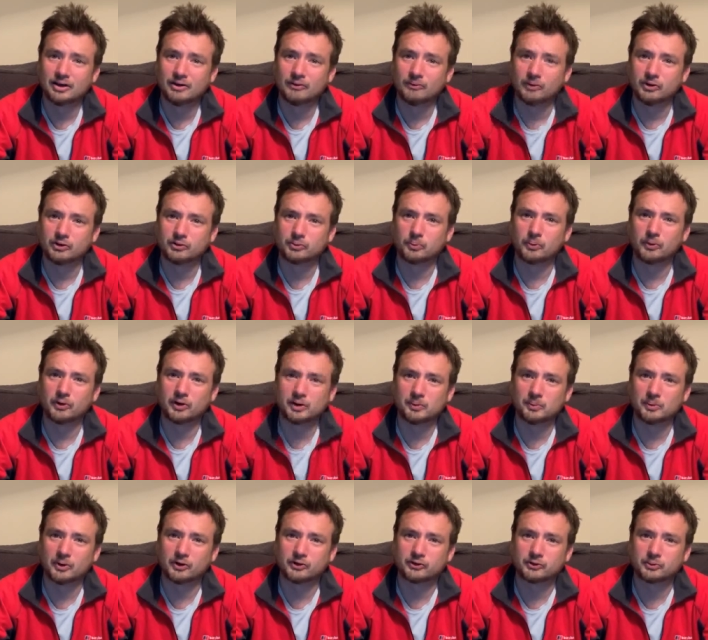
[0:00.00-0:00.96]
which pretty
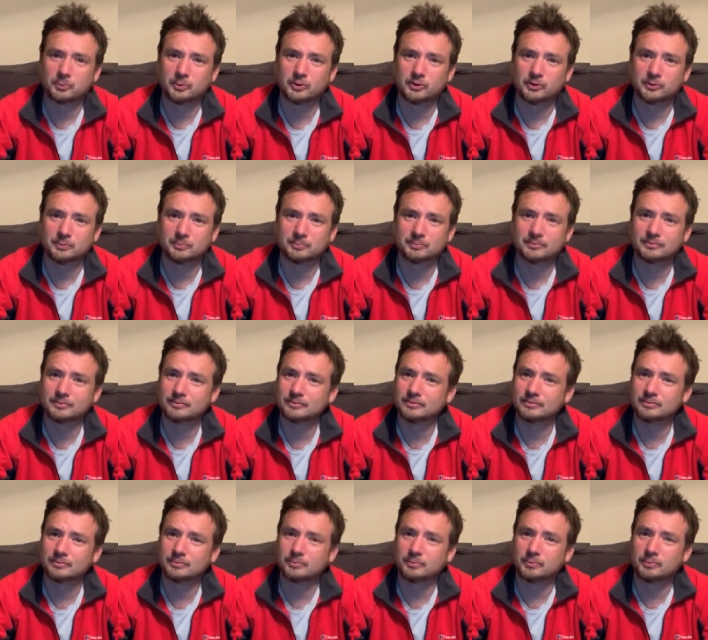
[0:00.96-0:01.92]
much put
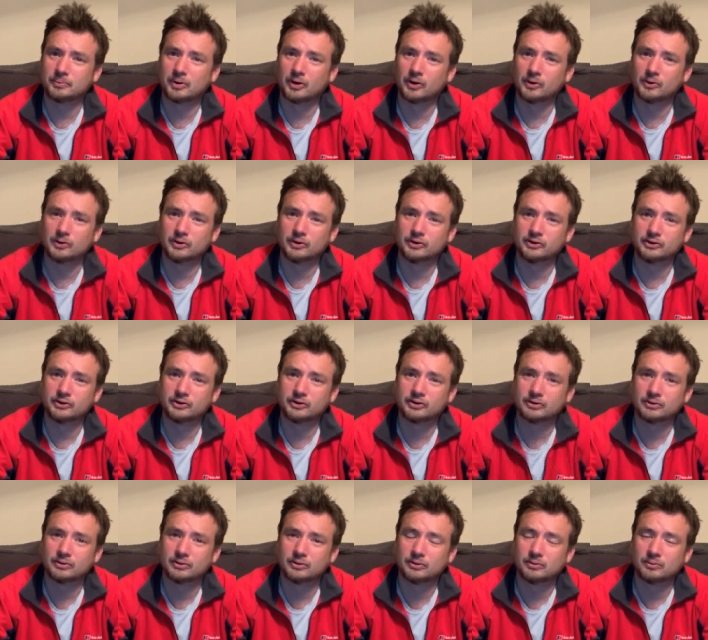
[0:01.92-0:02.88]
Poland,
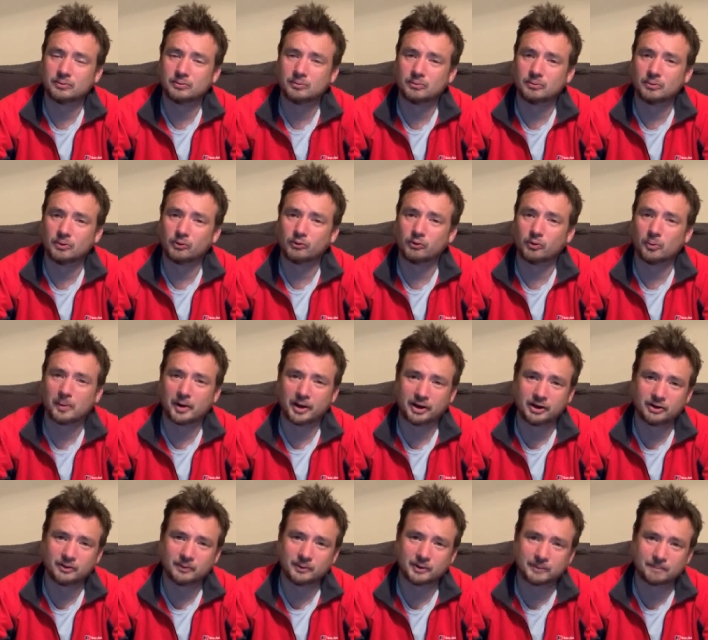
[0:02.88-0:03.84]
what
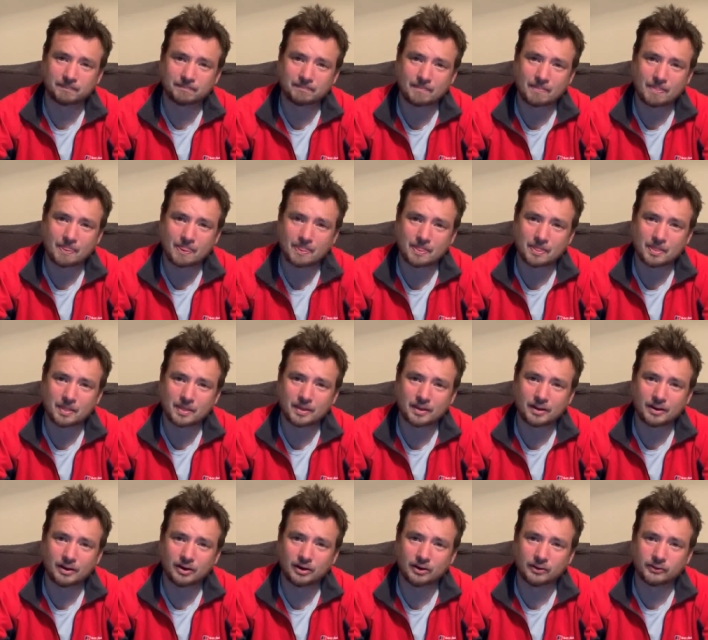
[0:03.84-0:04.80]
remained of it
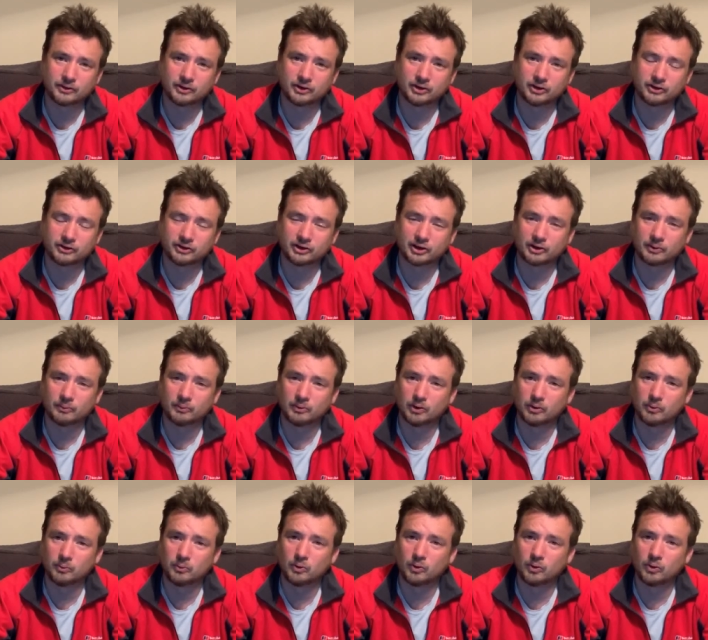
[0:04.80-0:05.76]
after the Second
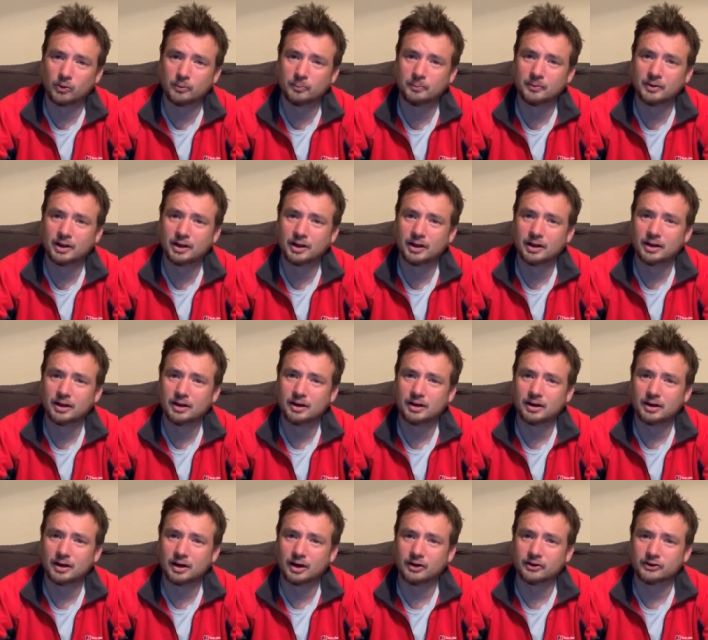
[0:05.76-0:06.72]
World War,
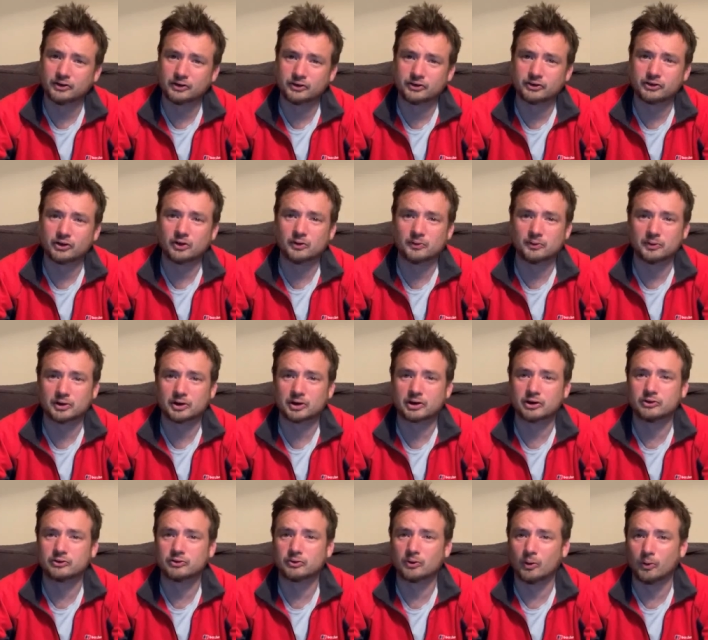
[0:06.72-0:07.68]
under Soviet
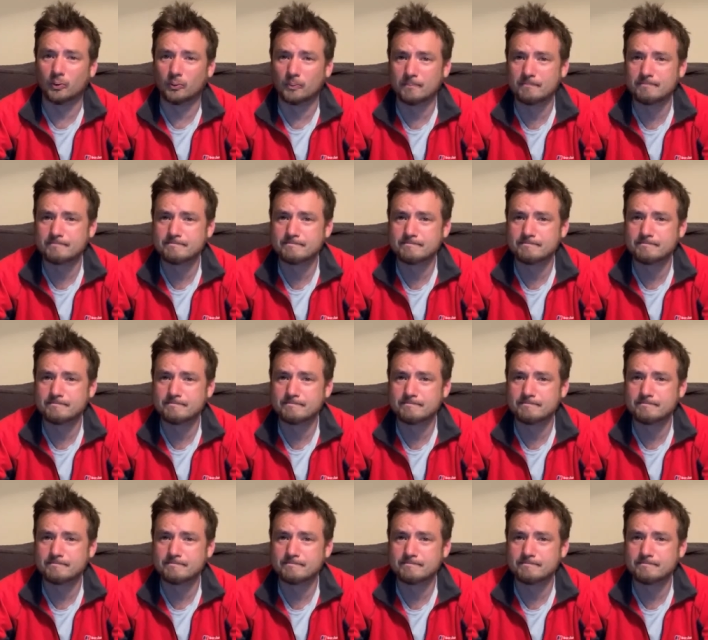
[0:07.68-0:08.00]
control.